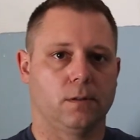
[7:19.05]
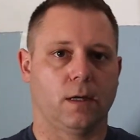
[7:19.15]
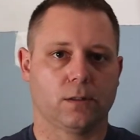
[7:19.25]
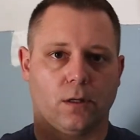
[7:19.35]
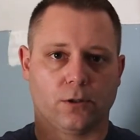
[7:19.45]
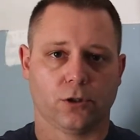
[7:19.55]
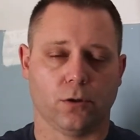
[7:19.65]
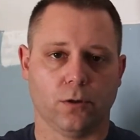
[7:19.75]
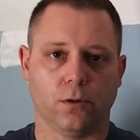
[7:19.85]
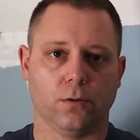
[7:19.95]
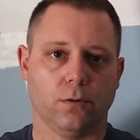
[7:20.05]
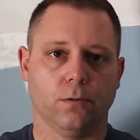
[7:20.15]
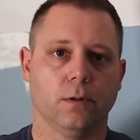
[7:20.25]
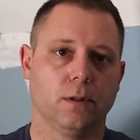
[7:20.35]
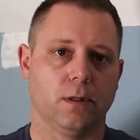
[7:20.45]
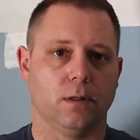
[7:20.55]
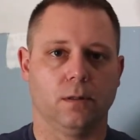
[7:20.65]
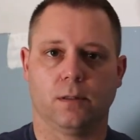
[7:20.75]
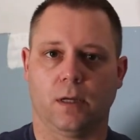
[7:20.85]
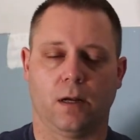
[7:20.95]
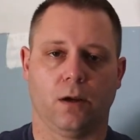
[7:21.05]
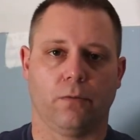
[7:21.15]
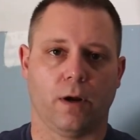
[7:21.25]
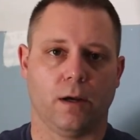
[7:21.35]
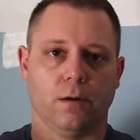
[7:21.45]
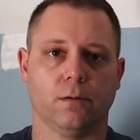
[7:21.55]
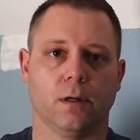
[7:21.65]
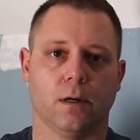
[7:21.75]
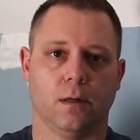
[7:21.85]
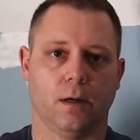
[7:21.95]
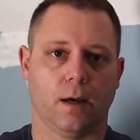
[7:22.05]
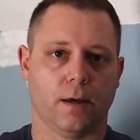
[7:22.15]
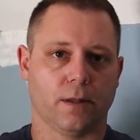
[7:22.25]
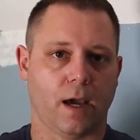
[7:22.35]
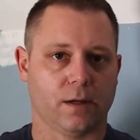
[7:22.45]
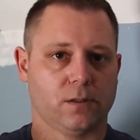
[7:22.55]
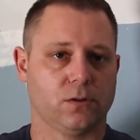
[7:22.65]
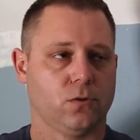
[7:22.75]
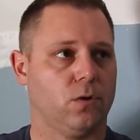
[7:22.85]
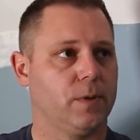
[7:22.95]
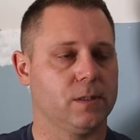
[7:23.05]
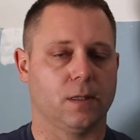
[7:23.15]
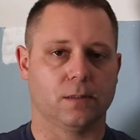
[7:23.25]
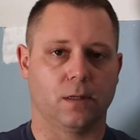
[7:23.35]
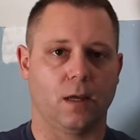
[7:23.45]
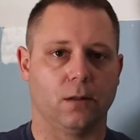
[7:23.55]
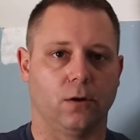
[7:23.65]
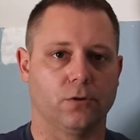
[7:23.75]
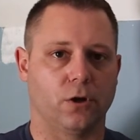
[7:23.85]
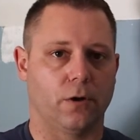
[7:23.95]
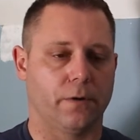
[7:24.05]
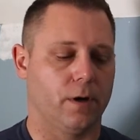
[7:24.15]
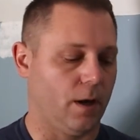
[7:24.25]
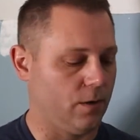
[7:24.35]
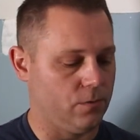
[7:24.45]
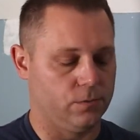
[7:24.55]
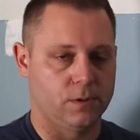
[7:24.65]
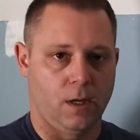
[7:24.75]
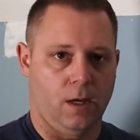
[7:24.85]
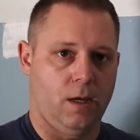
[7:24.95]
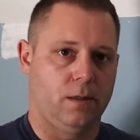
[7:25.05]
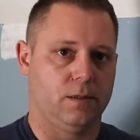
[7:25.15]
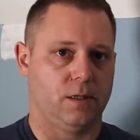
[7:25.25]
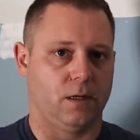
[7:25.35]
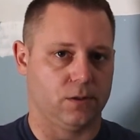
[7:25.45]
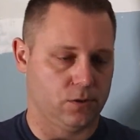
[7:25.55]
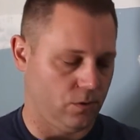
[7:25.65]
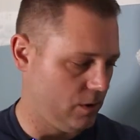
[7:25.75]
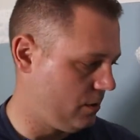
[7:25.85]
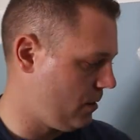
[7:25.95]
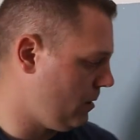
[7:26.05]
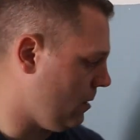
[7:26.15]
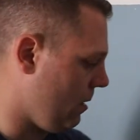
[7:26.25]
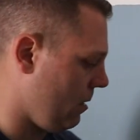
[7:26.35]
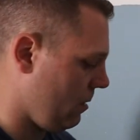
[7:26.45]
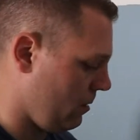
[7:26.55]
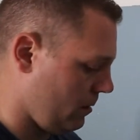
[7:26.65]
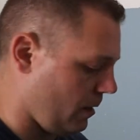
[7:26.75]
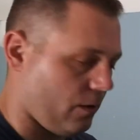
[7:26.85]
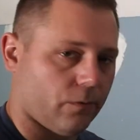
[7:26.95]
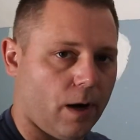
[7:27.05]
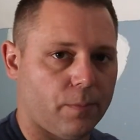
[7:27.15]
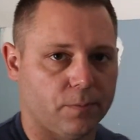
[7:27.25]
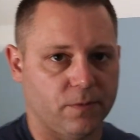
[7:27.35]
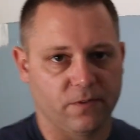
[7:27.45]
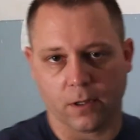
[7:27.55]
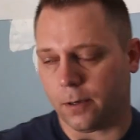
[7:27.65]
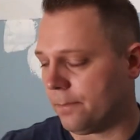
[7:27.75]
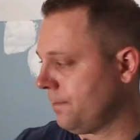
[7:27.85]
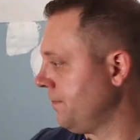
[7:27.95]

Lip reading: Next I'll show you the sanding around the access door because that's a larger area and I use the sanding screen, and that'll wrap up the video.